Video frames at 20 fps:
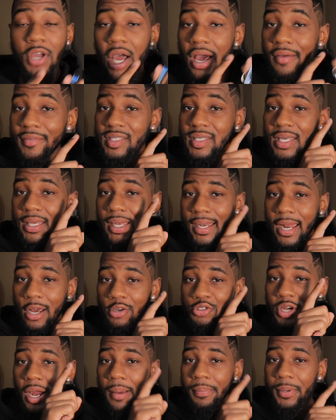If y'all haven't seen it,
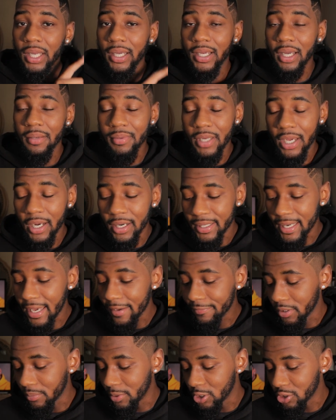I'll drop a link up there.
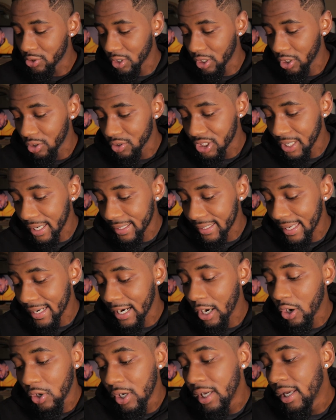Definitely be sure to go check
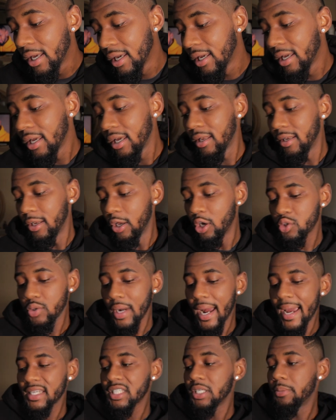that out. Those
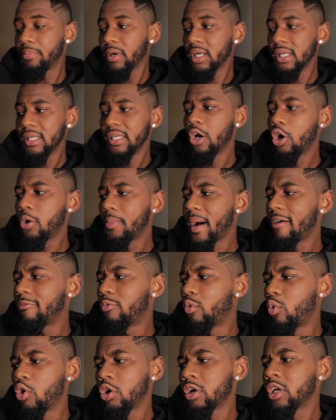are actually pretty dope.
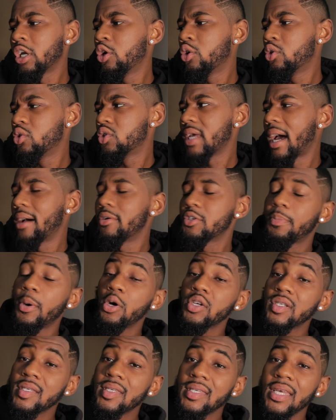I've worn those. I was
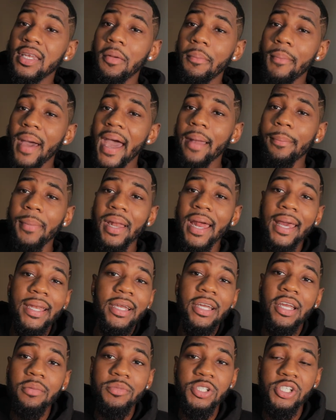supposed to send them back, but I
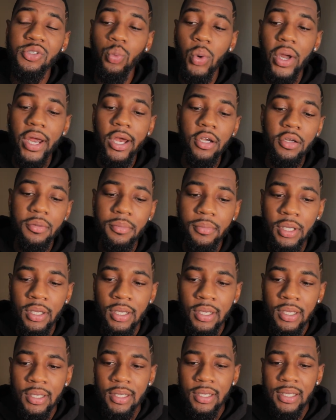ended up just wearing them.
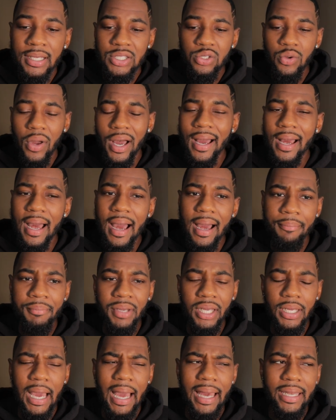So, I
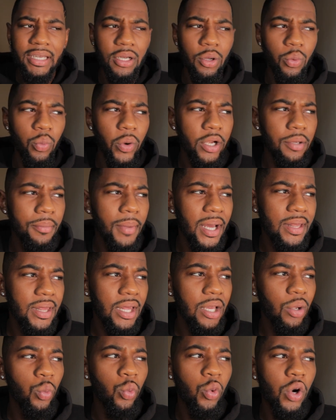ended up wearing them, I
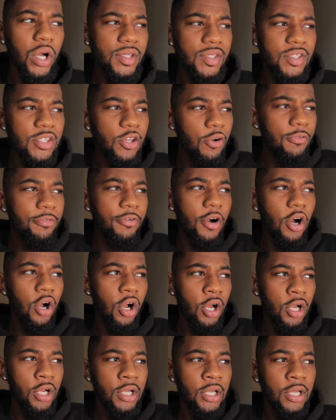think, once so
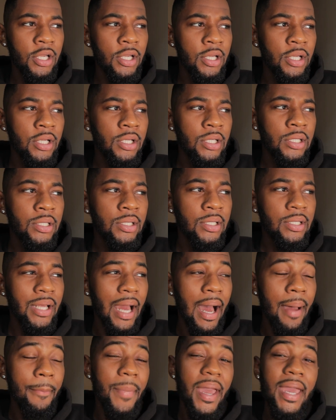far.
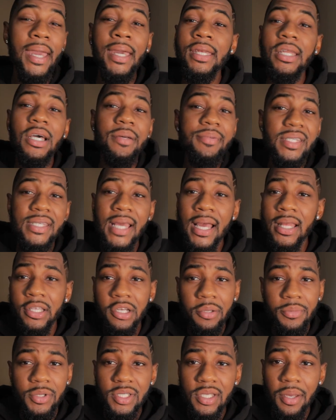I may end up
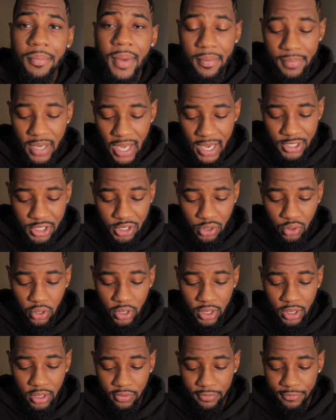selling them or something. I'm not
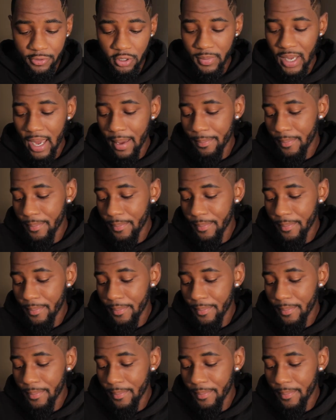sure. You feel me?